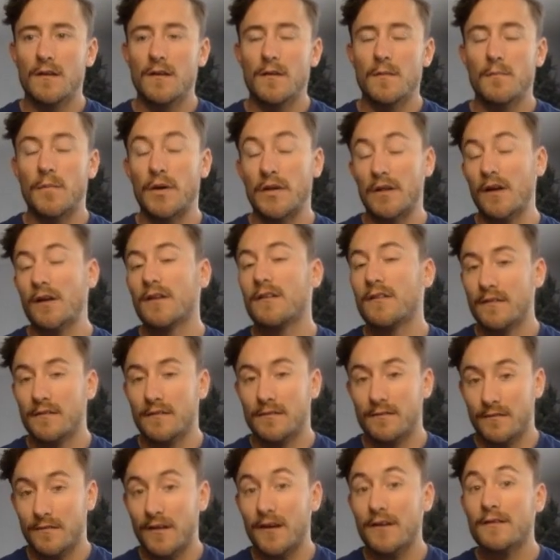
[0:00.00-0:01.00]
But
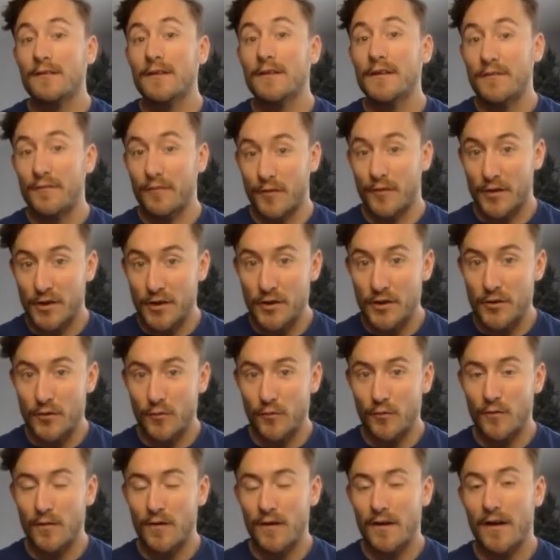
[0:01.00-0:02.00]
luckily for
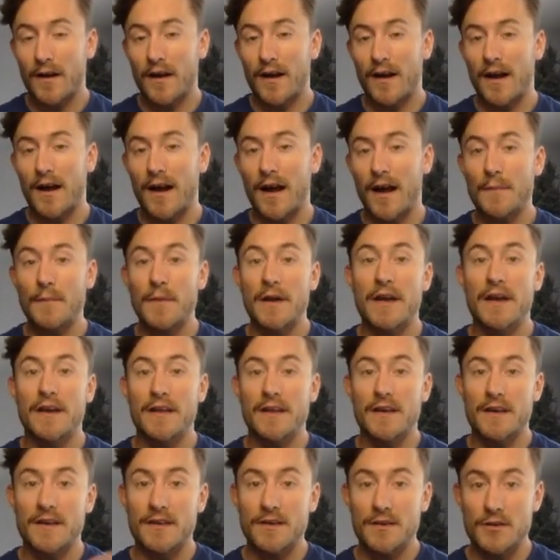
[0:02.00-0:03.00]
you, I made
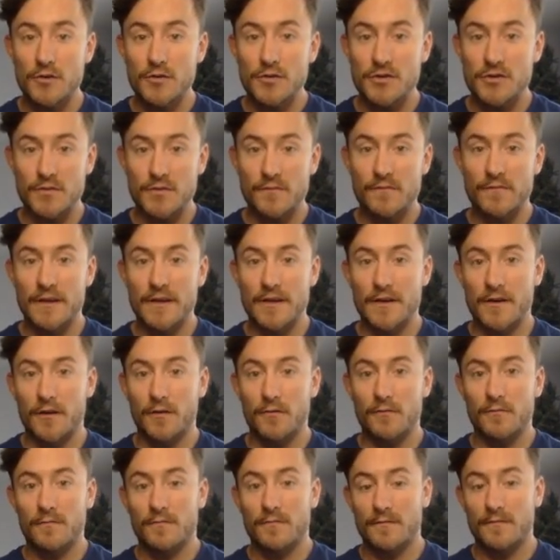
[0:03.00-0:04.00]
a YouTube
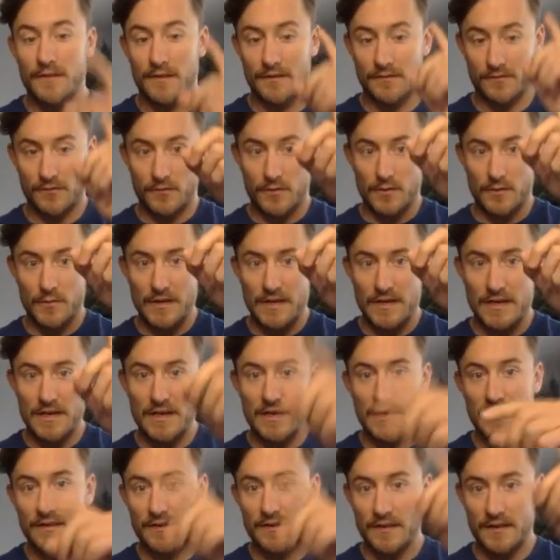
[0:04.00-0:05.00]
video that's going to
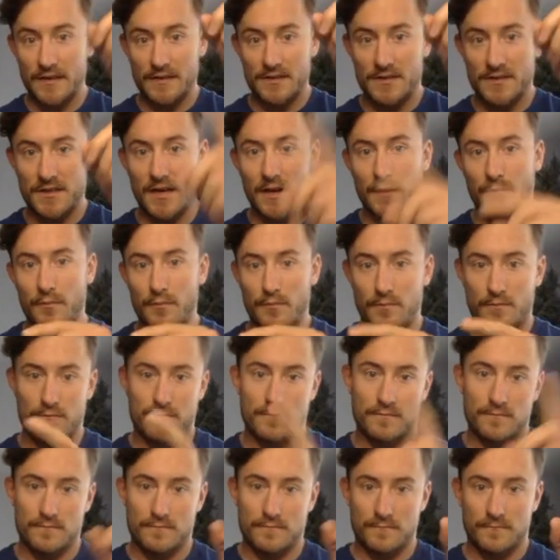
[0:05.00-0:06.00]
be in the top
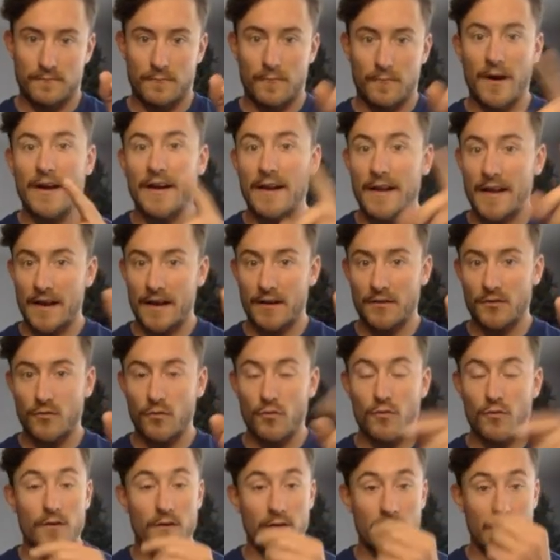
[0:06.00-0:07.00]
right-hand
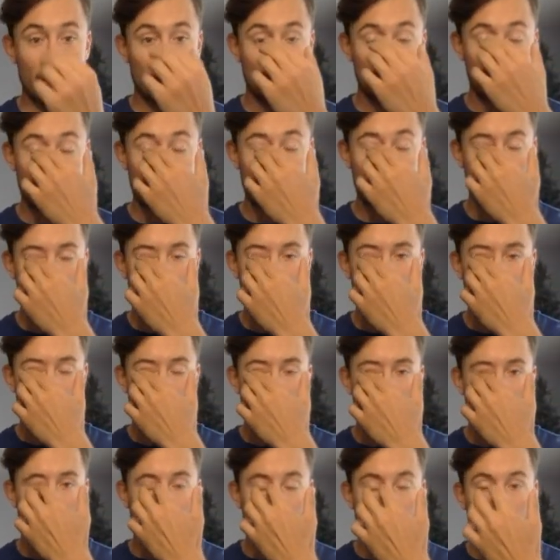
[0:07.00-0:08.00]
corner, I believe,
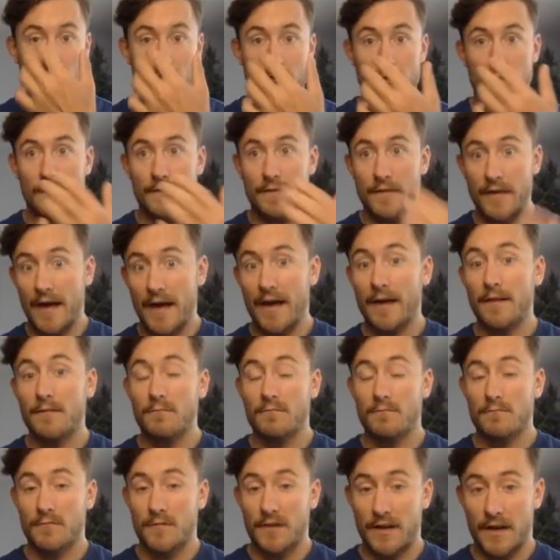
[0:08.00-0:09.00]
that
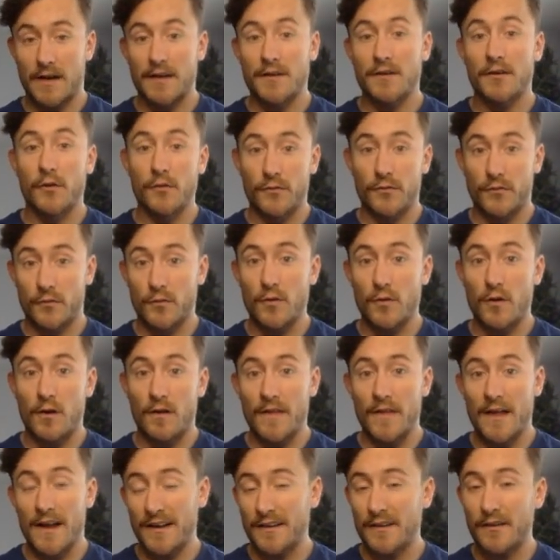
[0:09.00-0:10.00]
kind of goes through
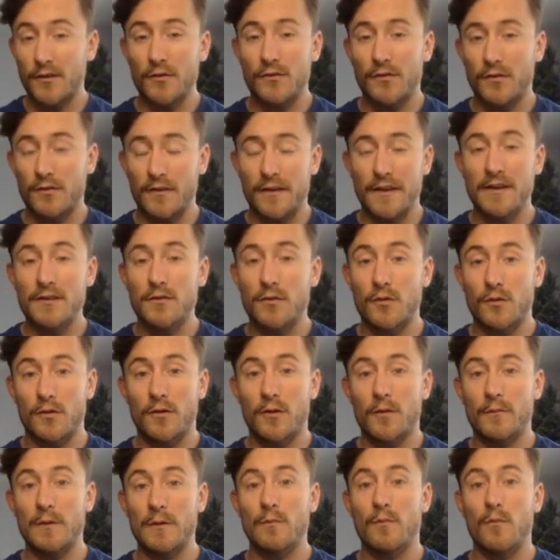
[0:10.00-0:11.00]
all that. It goes into a
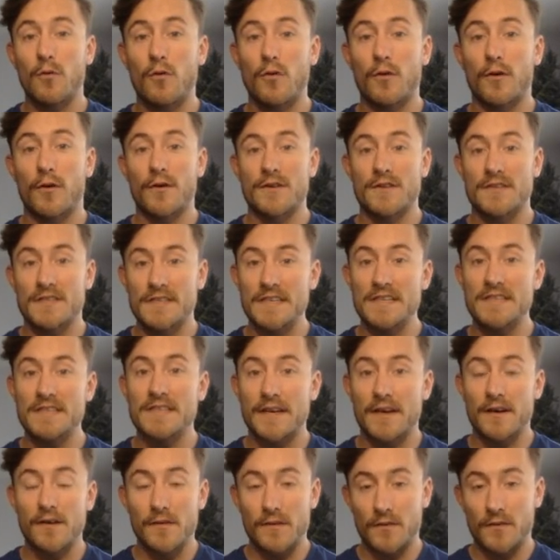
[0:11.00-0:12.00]
little bit more
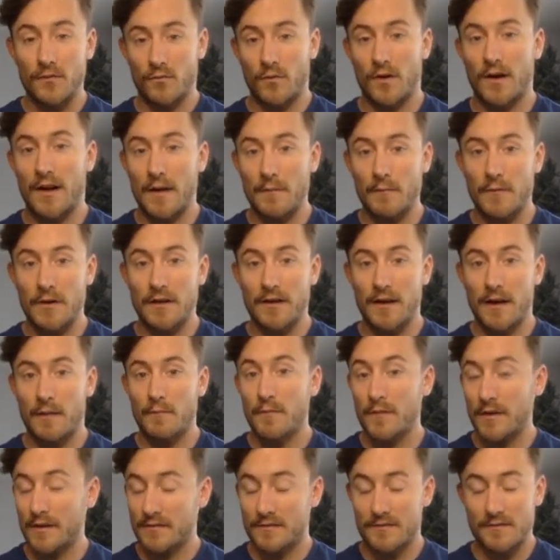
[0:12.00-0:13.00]
detail than what
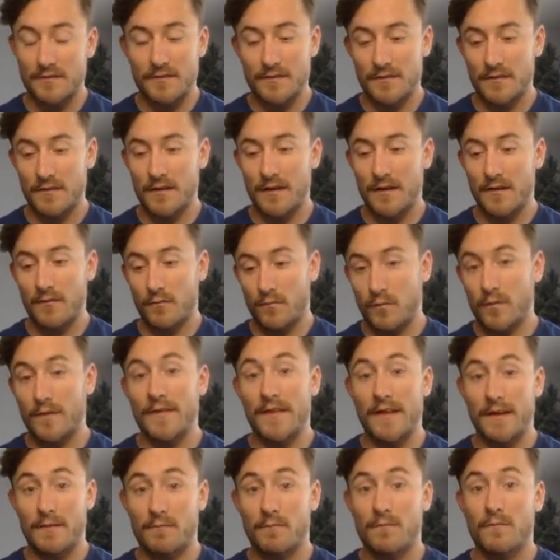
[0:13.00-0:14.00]
I'm
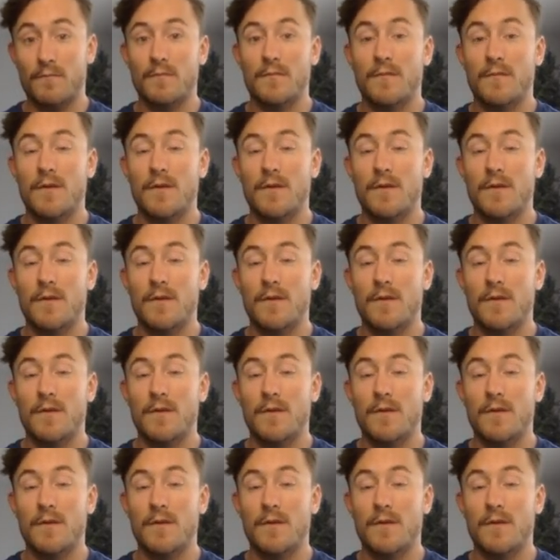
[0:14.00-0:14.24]
within